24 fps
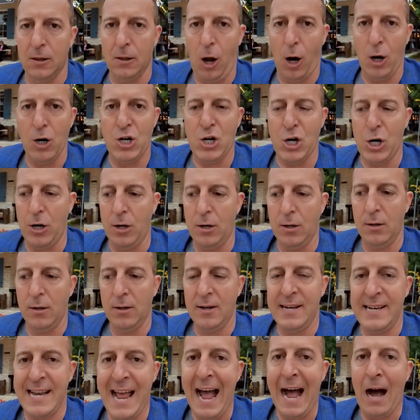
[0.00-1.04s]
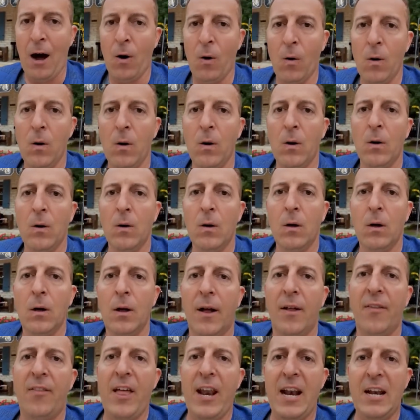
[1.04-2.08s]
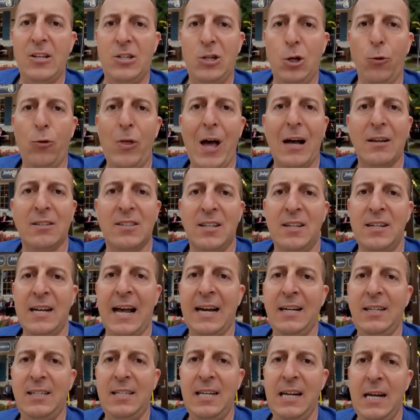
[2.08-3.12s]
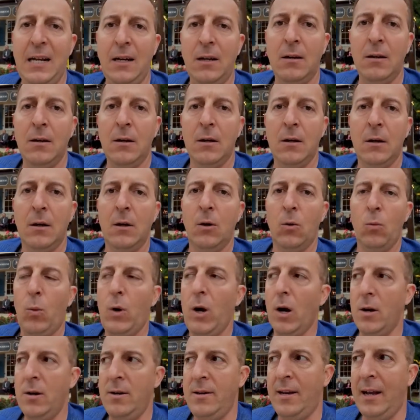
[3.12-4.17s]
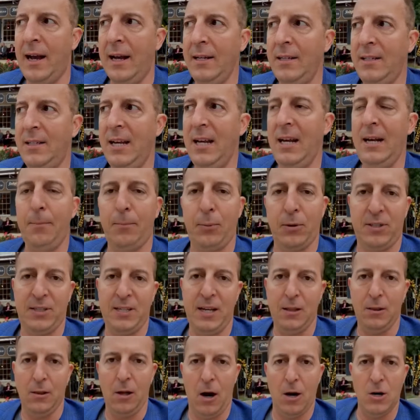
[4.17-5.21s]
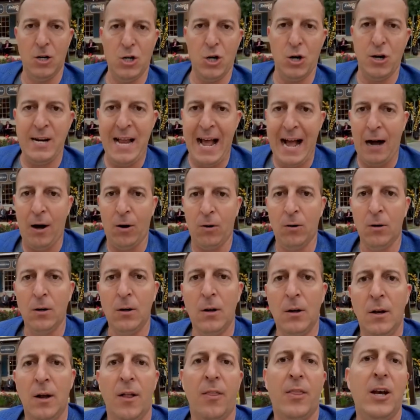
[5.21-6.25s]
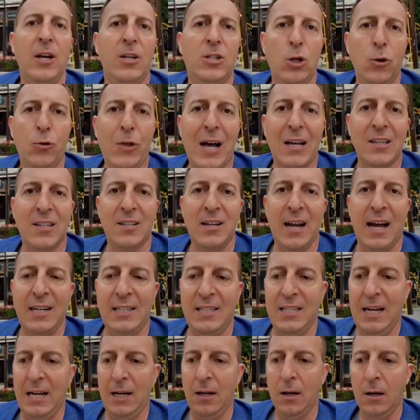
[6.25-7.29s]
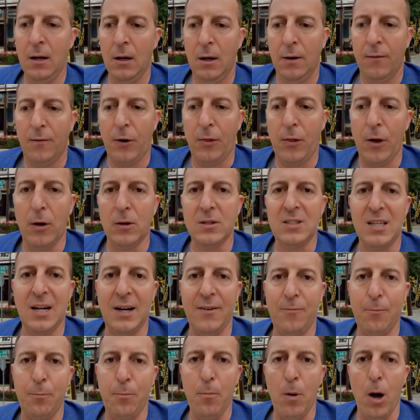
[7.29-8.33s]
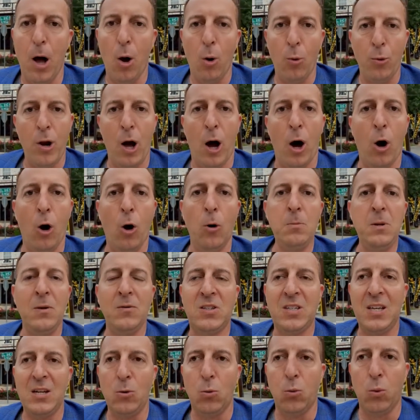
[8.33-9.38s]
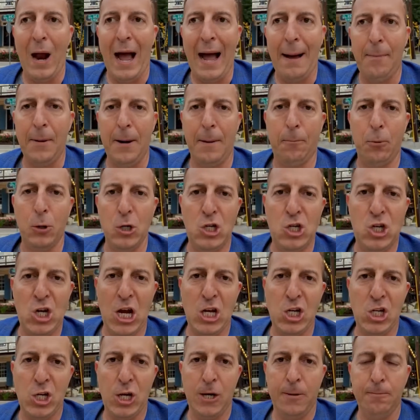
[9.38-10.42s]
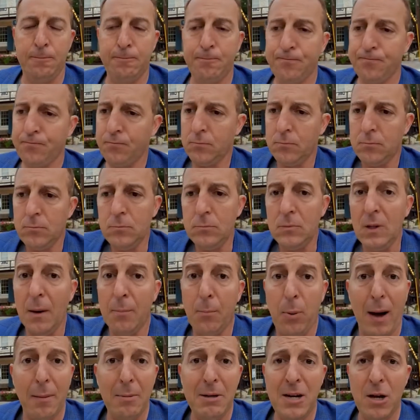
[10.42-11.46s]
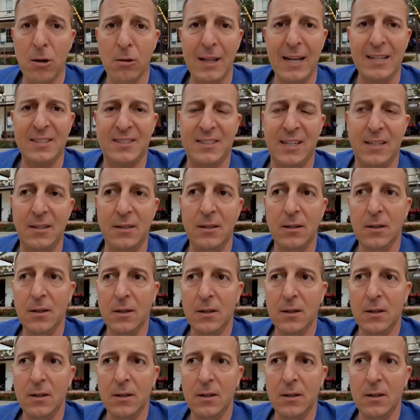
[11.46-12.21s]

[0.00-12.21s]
larger now than in 2019. We are 19% larger now than in 2019. For those that have owned a home, you've seen rapid appreciation, probably no less than